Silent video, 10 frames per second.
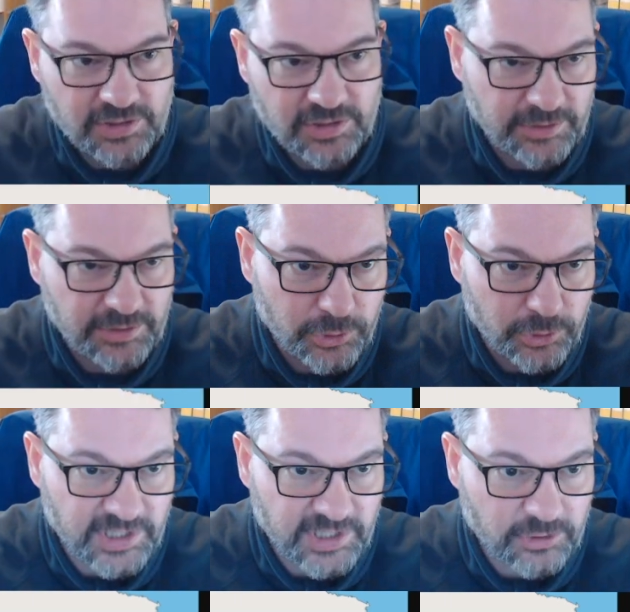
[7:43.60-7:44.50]
seconds or
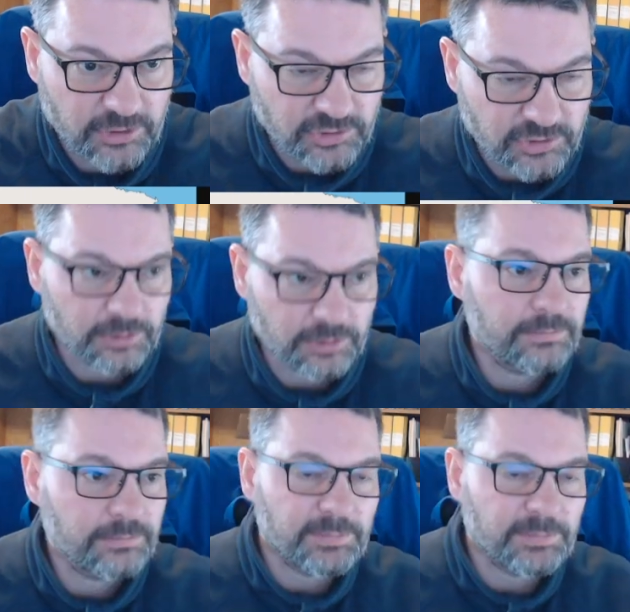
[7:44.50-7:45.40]
so. But
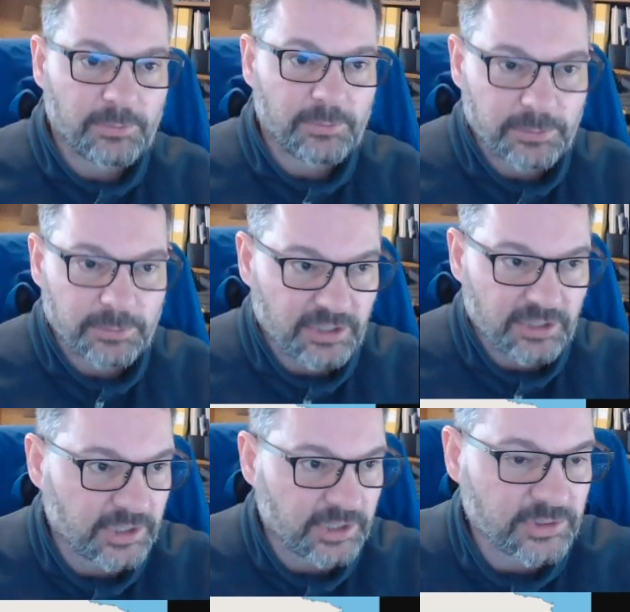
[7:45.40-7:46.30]
meanwhile, we can look at this
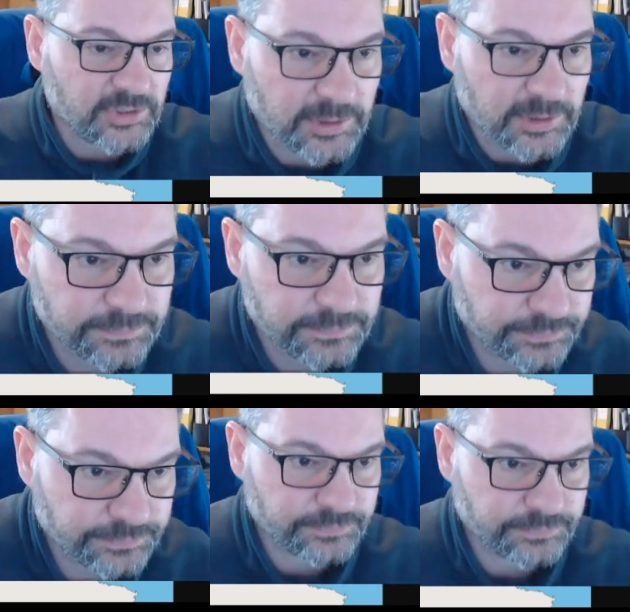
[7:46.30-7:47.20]
one.
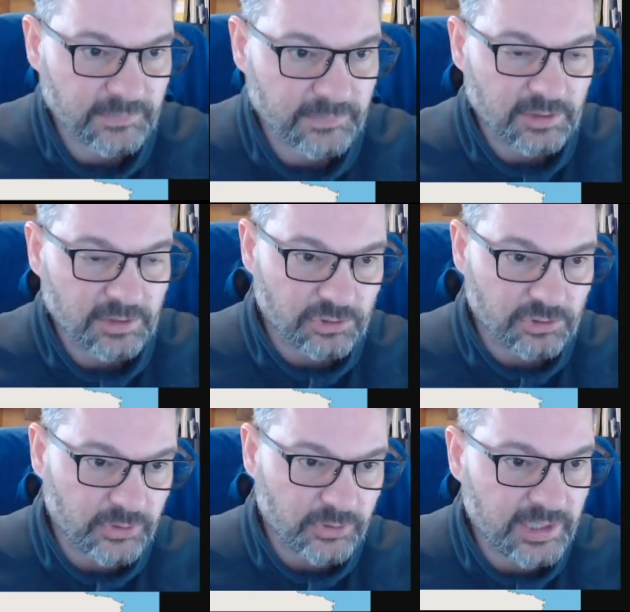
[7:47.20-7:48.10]
So
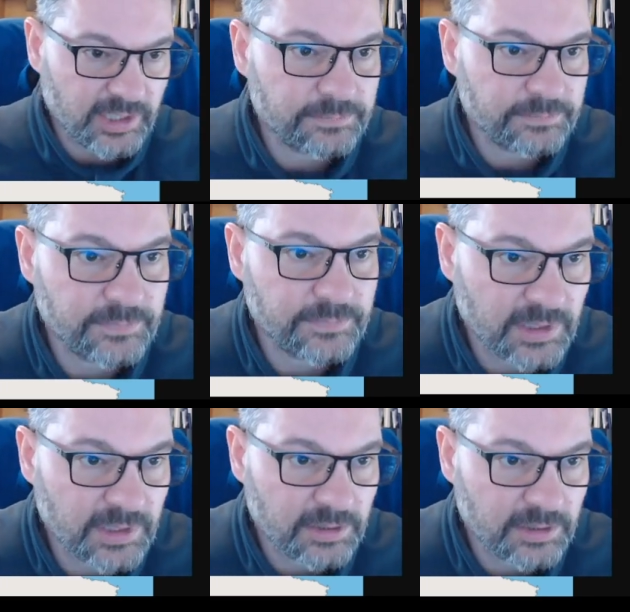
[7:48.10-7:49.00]

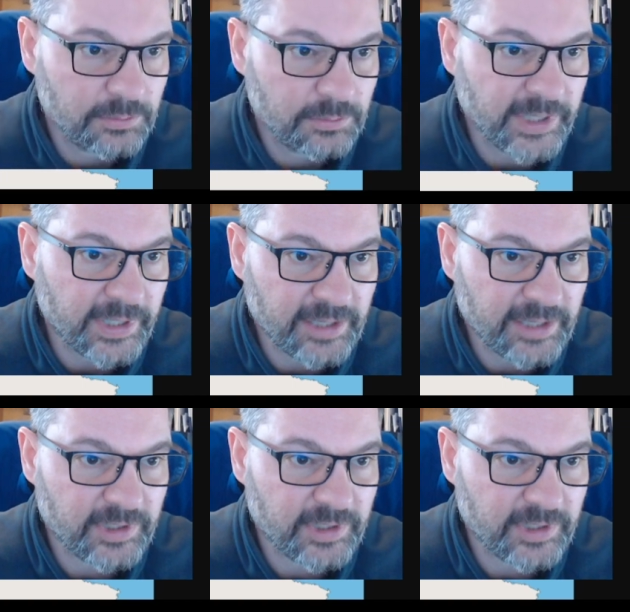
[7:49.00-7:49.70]
we had the